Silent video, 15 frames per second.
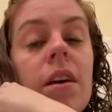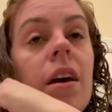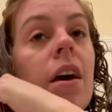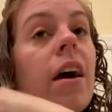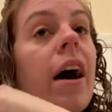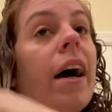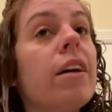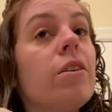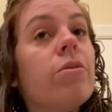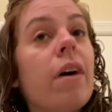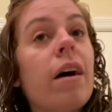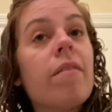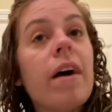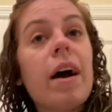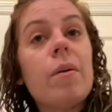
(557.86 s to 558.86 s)
I do
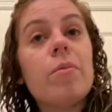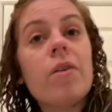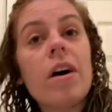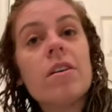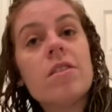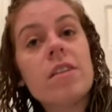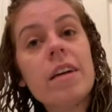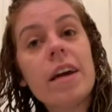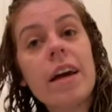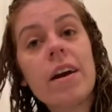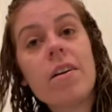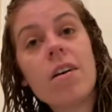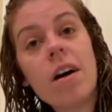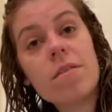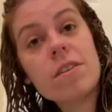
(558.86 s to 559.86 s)
have high porosity
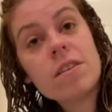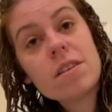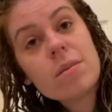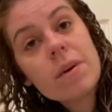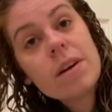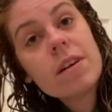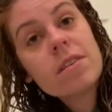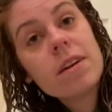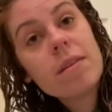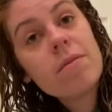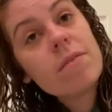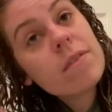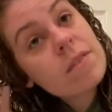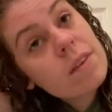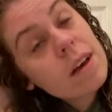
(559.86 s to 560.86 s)
hair, obviously, because
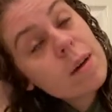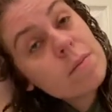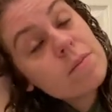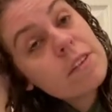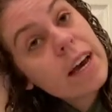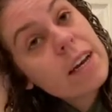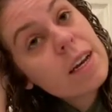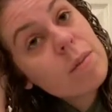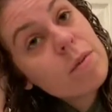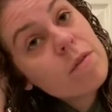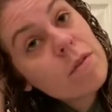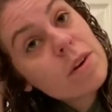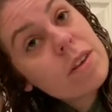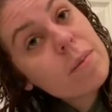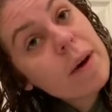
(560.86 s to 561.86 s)
I've dyed it
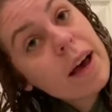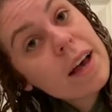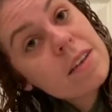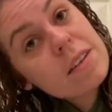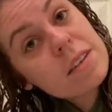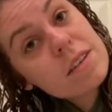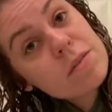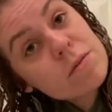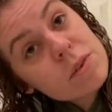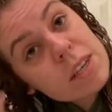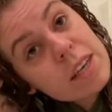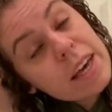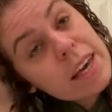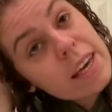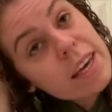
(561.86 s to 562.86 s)
before in the past and it's
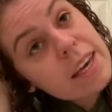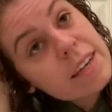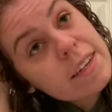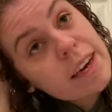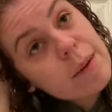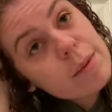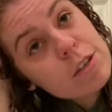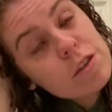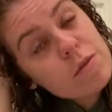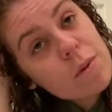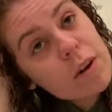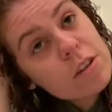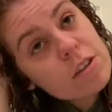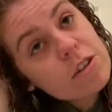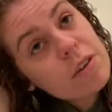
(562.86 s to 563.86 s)
really like heat damage from
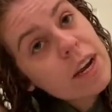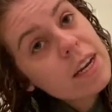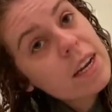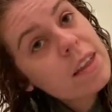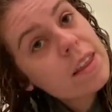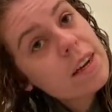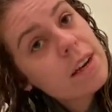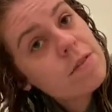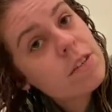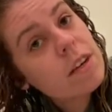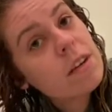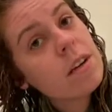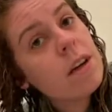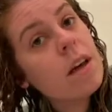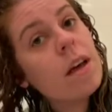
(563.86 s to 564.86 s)
all the straightening that I've
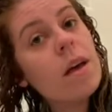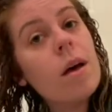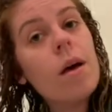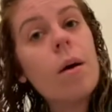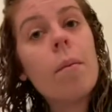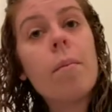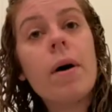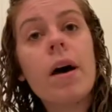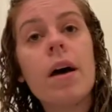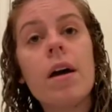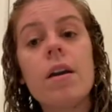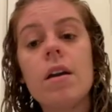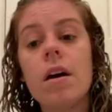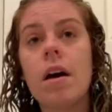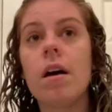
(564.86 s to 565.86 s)
done.
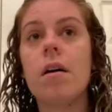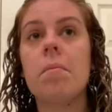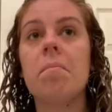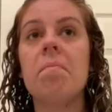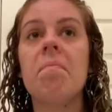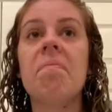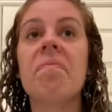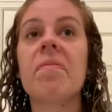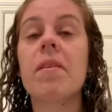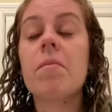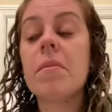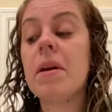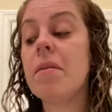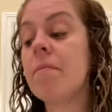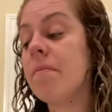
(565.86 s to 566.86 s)
But I
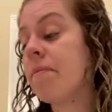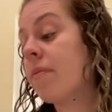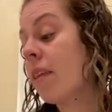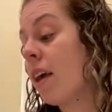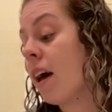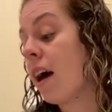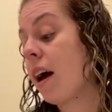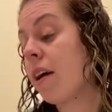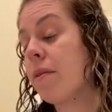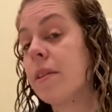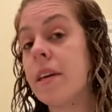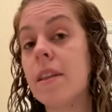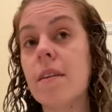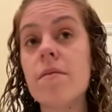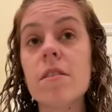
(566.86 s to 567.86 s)
mean, I
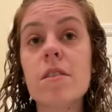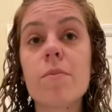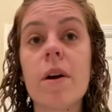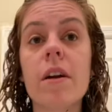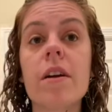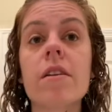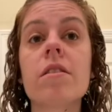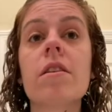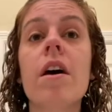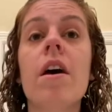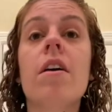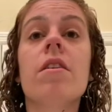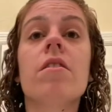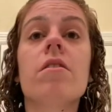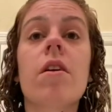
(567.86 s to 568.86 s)
really love this product.
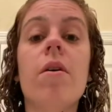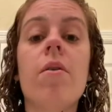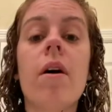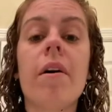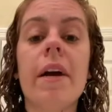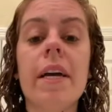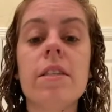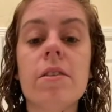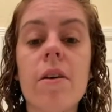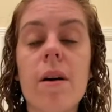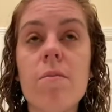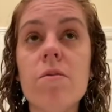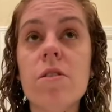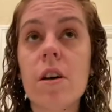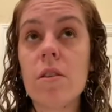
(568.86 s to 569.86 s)
So all right, so
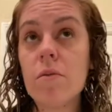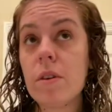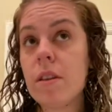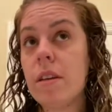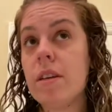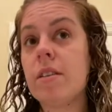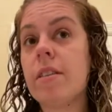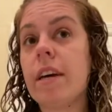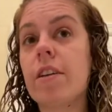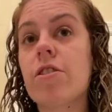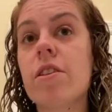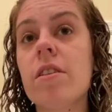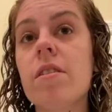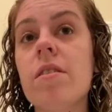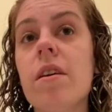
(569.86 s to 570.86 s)
I'm done with these
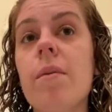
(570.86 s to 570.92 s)
sections.